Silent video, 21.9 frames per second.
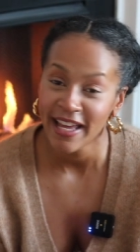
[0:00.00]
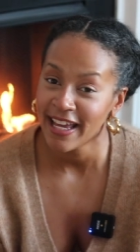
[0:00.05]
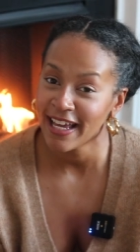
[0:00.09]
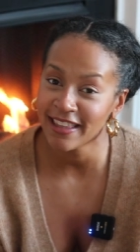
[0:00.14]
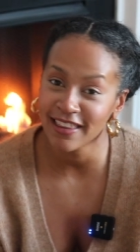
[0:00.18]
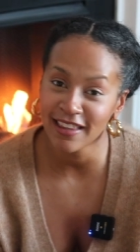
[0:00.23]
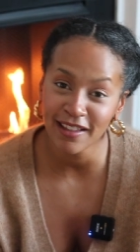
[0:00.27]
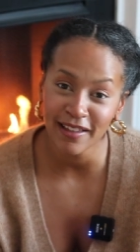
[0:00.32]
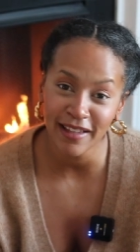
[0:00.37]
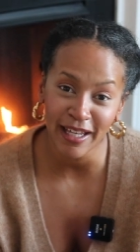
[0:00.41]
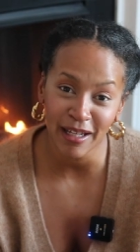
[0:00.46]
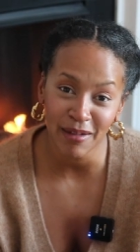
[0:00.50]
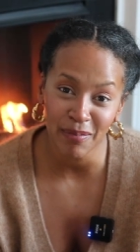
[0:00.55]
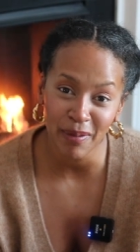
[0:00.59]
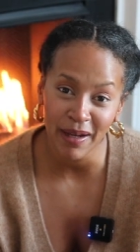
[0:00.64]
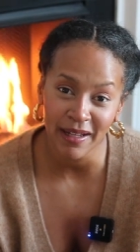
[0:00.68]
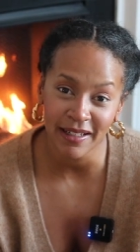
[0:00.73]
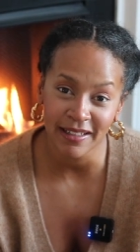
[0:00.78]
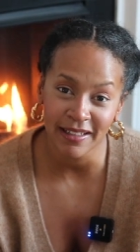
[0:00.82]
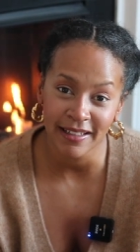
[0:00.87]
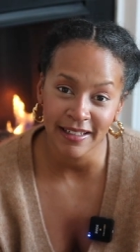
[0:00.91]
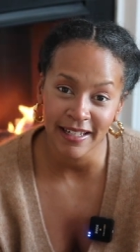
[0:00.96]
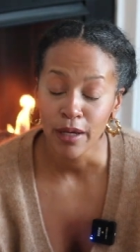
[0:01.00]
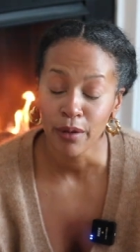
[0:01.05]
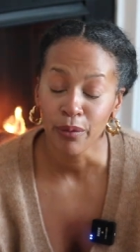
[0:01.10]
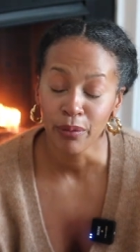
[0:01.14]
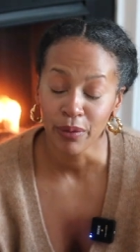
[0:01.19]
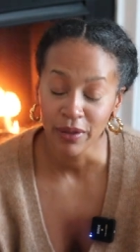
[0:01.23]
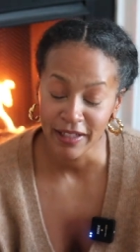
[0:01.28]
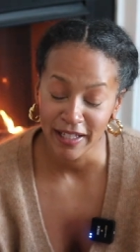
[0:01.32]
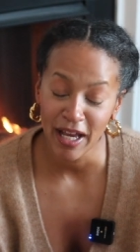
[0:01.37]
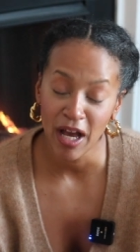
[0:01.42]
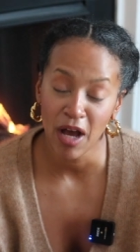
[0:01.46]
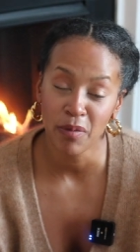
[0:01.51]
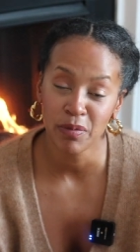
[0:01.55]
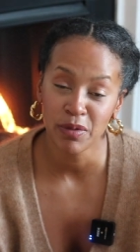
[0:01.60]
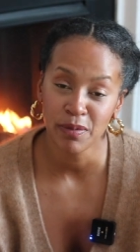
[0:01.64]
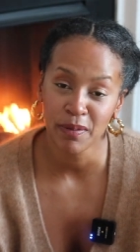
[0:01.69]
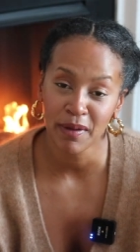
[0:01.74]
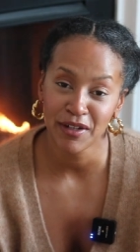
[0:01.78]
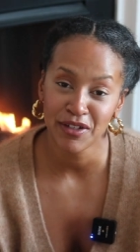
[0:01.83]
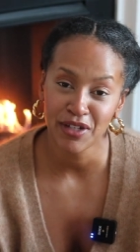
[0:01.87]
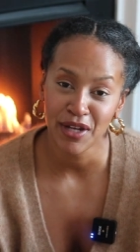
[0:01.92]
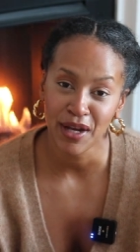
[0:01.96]
hit the like button. It really helps
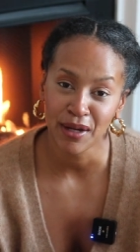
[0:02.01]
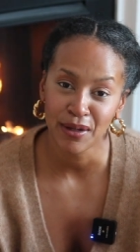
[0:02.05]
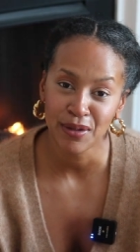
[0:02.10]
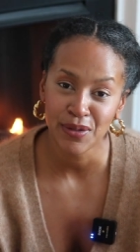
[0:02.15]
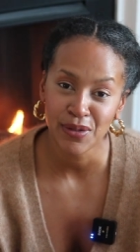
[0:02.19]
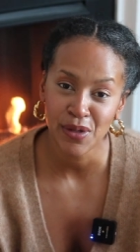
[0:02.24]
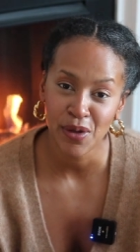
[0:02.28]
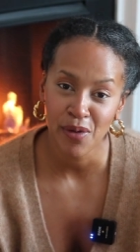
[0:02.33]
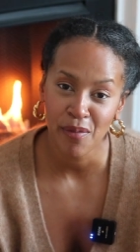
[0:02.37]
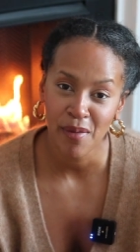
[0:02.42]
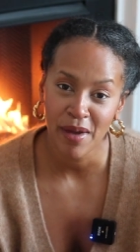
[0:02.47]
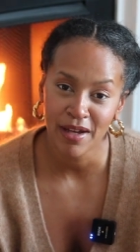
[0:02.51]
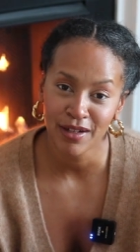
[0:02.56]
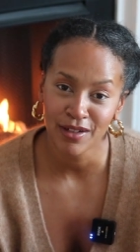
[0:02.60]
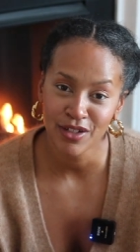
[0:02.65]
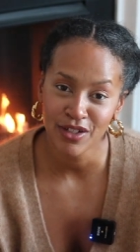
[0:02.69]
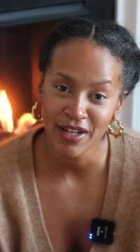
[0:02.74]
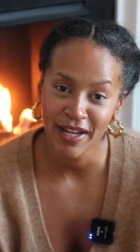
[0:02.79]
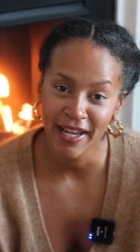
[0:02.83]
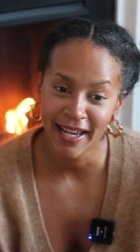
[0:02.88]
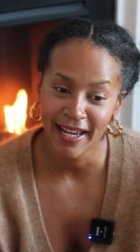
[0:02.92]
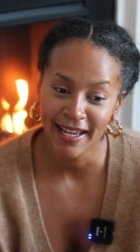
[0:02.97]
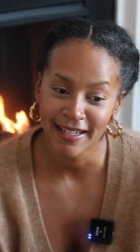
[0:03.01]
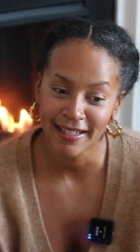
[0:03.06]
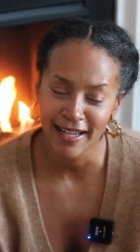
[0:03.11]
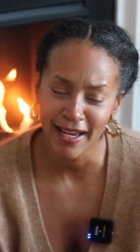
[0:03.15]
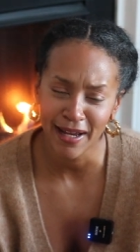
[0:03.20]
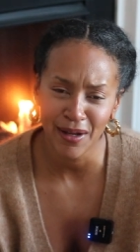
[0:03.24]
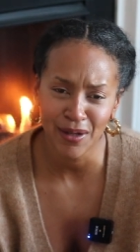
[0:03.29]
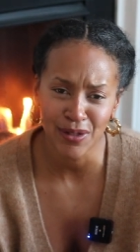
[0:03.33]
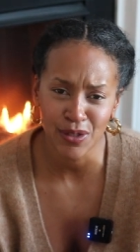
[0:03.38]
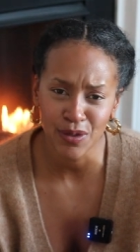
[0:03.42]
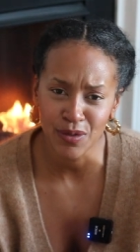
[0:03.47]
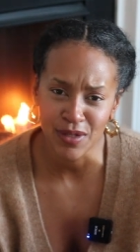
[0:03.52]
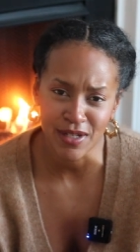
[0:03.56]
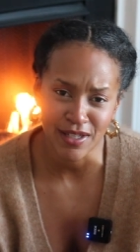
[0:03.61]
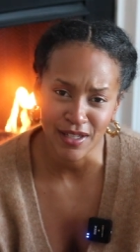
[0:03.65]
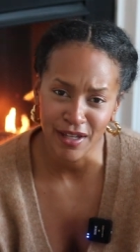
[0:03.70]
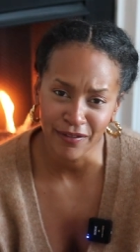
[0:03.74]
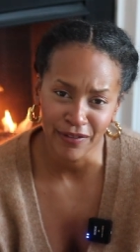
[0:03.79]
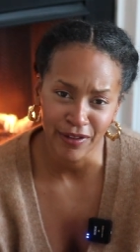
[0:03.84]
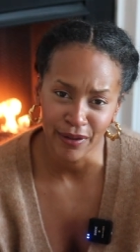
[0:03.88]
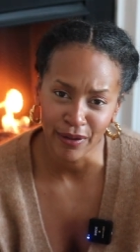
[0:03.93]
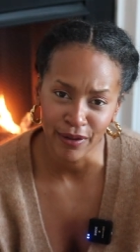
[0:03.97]
my channel so much. And I also just
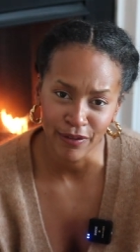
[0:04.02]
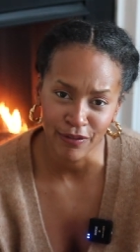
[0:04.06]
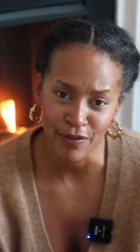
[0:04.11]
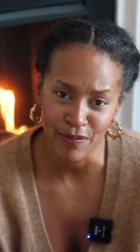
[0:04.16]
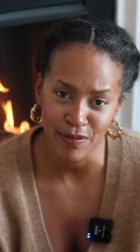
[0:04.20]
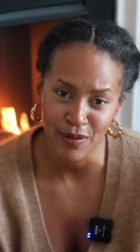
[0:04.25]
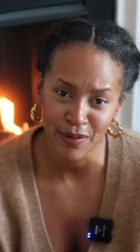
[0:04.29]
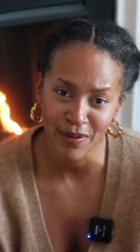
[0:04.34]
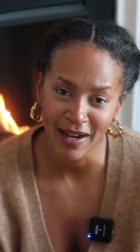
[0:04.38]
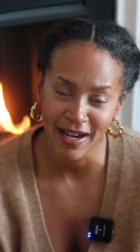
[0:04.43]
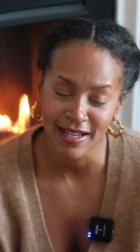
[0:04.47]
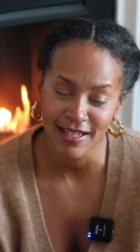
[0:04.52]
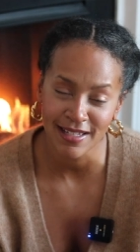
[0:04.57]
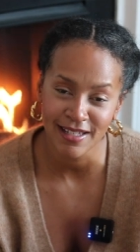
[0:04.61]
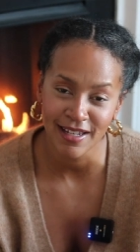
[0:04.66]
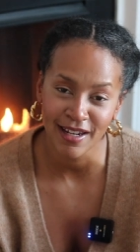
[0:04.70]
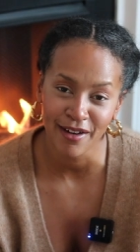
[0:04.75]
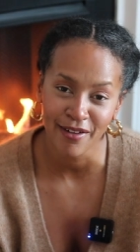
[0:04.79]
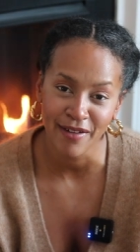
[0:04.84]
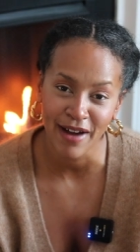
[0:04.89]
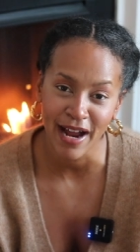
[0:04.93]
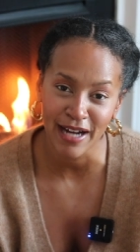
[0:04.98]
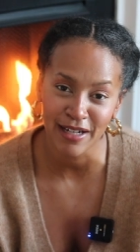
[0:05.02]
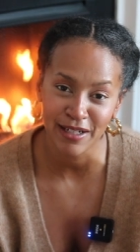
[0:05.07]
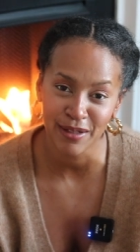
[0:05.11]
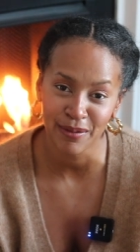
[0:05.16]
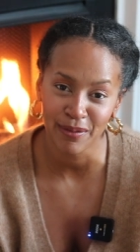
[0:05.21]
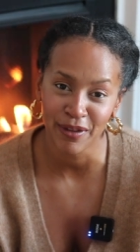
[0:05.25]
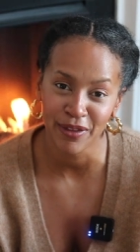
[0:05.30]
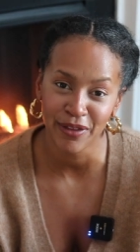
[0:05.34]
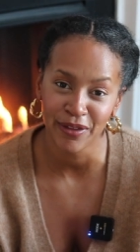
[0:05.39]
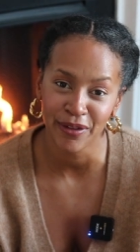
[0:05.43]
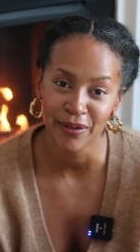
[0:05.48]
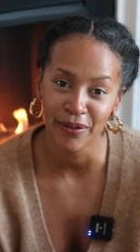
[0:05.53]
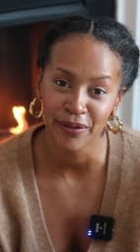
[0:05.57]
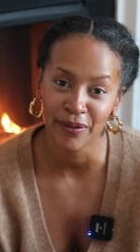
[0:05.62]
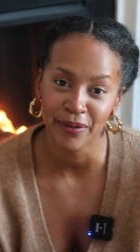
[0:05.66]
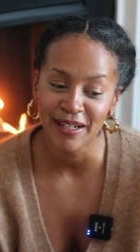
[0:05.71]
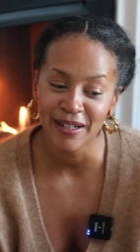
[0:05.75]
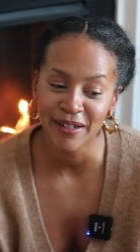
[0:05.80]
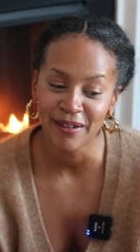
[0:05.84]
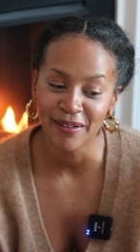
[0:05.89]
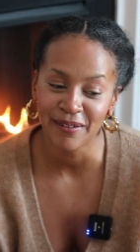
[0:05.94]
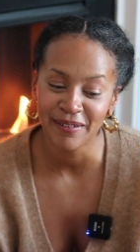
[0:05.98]
love hearing from you guys and interacting with you. You
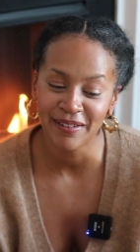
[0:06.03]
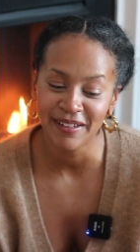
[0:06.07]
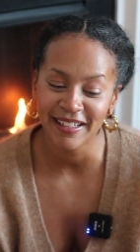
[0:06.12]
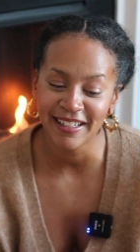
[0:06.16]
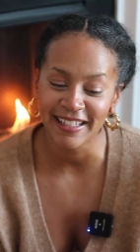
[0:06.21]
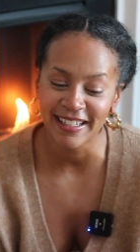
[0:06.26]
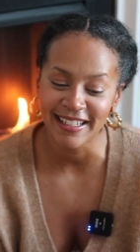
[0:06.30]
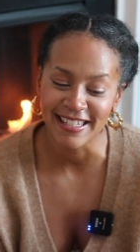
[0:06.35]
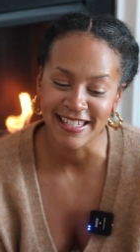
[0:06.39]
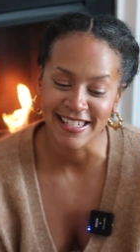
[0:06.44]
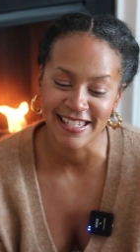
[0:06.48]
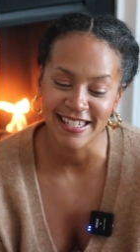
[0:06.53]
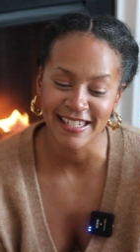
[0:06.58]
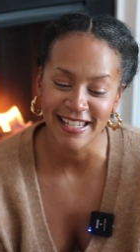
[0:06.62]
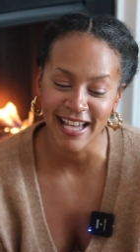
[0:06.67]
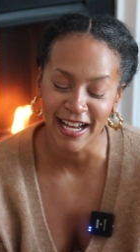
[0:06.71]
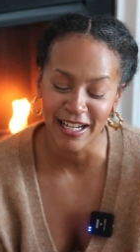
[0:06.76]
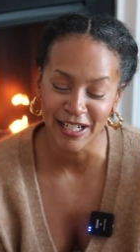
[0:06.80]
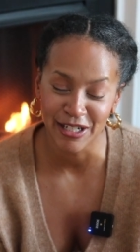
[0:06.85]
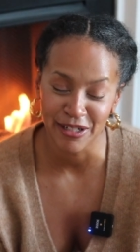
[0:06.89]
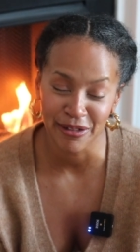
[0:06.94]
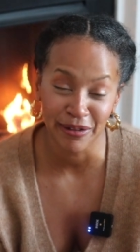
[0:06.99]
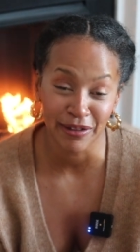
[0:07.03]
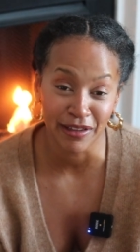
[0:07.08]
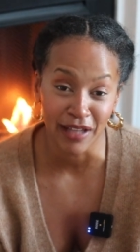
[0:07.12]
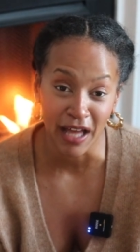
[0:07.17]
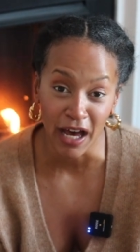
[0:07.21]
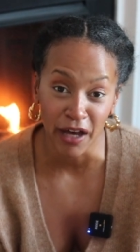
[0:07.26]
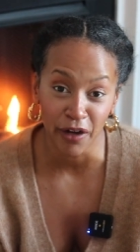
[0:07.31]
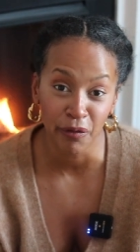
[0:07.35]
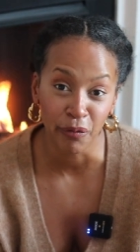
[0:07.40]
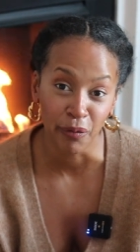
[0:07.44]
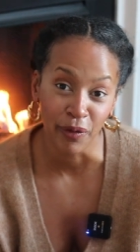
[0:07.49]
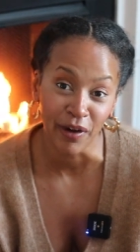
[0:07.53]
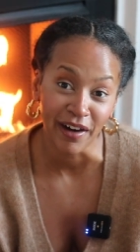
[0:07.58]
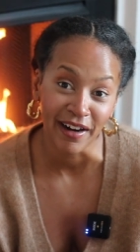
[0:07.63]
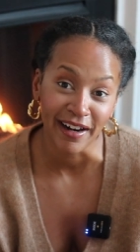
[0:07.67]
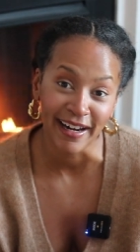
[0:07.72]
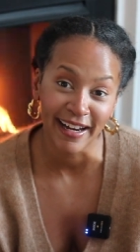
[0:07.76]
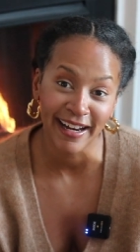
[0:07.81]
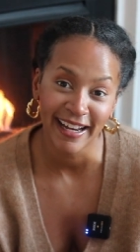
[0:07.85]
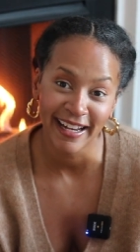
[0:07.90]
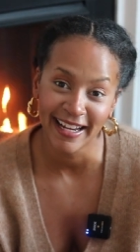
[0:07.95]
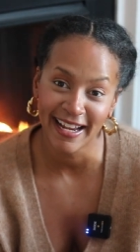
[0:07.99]
know, it's, I do a lot of
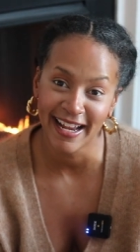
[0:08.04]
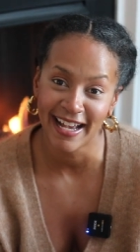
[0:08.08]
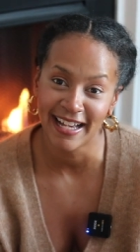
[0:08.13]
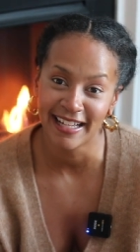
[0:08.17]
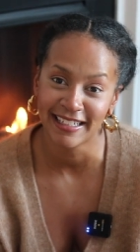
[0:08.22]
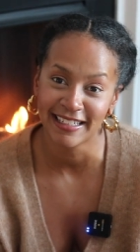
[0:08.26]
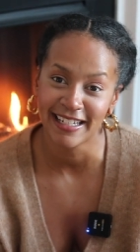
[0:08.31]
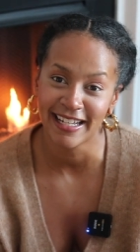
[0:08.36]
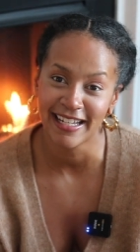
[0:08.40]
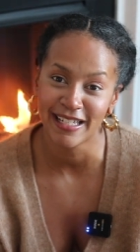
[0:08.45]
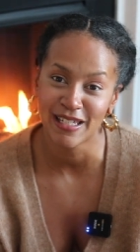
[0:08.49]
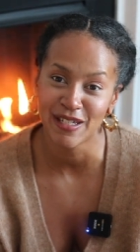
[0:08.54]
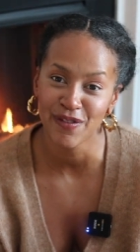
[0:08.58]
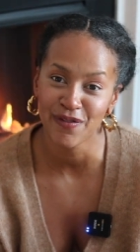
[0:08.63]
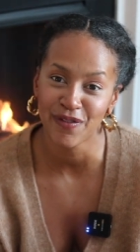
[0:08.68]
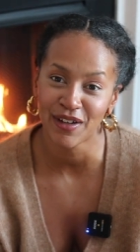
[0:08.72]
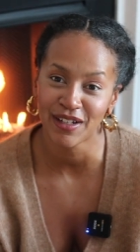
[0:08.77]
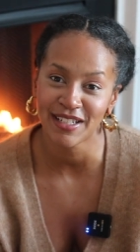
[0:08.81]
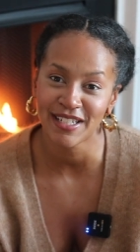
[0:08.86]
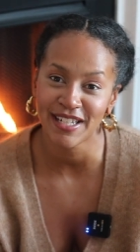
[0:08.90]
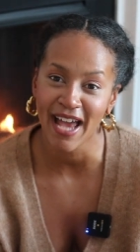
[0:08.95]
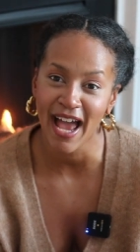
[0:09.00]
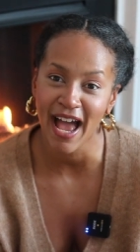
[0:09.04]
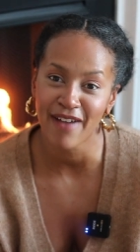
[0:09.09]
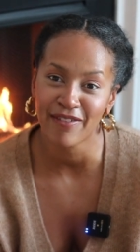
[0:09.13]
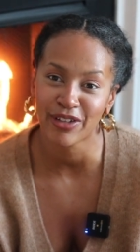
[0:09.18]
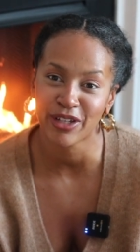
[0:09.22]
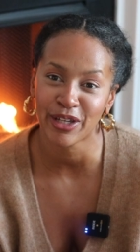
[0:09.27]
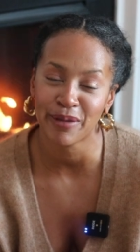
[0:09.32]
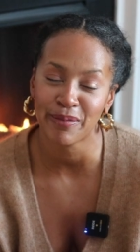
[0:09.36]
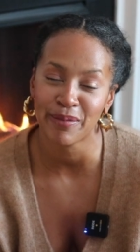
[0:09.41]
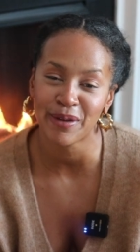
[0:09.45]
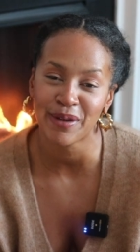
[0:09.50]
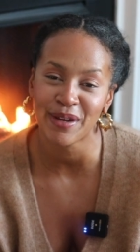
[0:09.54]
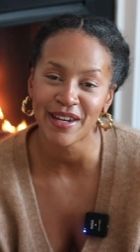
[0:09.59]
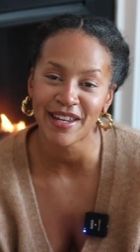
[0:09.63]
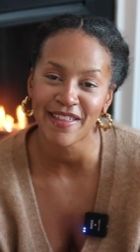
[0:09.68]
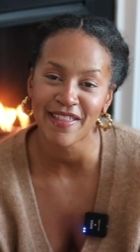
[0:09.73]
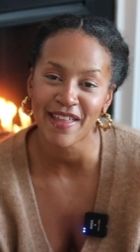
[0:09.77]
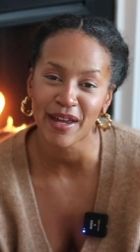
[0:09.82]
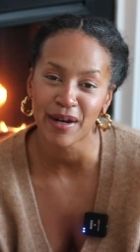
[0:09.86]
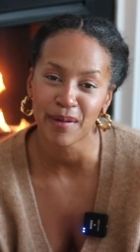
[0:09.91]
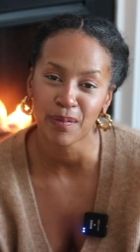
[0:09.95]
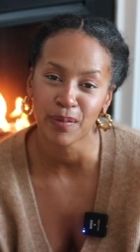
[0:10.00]
work and it's fun to have a community
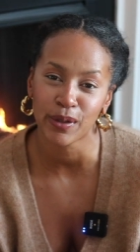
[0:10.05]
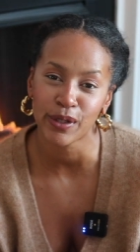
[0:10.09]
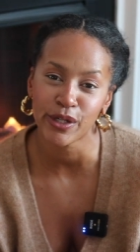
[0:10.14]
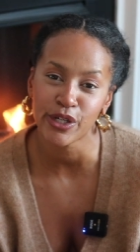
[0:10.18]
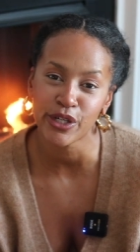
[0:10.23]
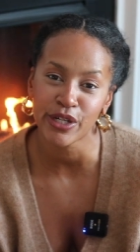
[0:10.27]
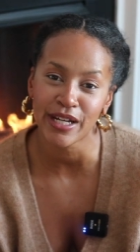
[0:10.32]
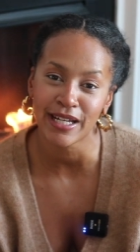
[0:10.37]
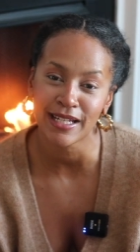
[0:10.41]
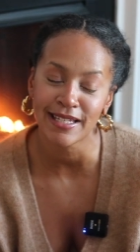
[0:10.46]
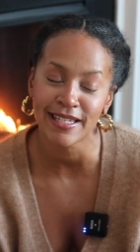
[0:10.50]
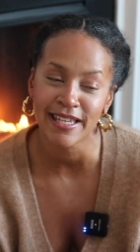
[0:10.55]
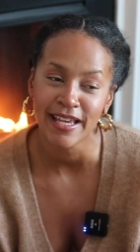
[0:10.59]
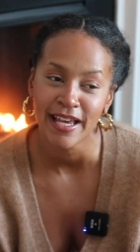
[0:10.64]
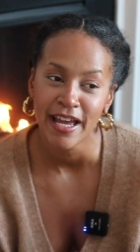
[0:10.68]
that appreciates